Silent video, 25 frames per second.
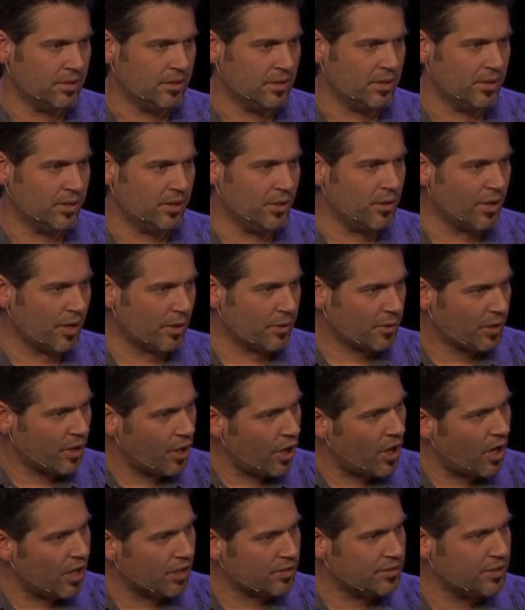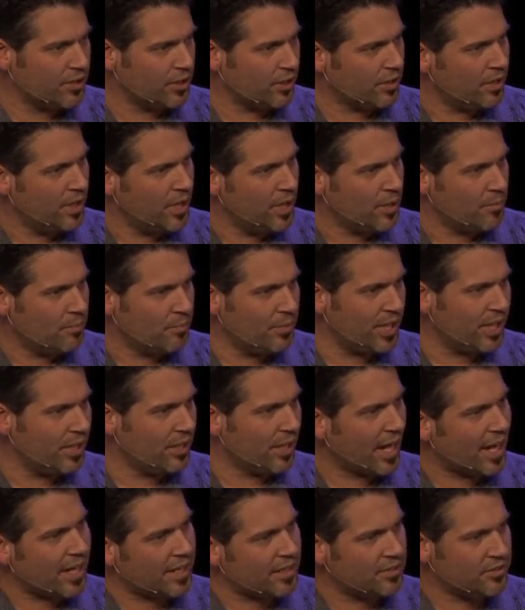You are called to be
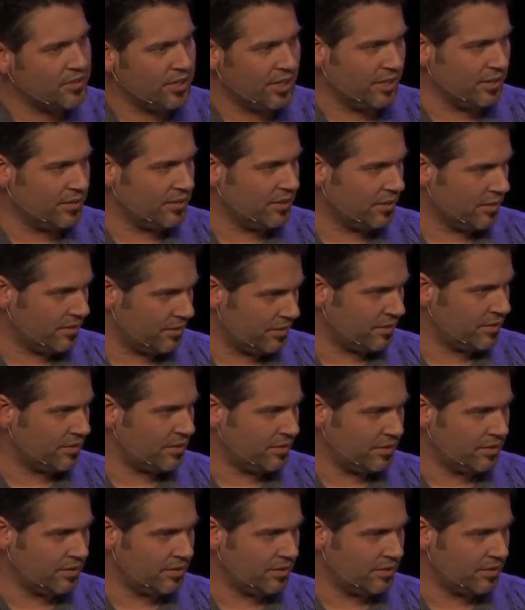like Jesus.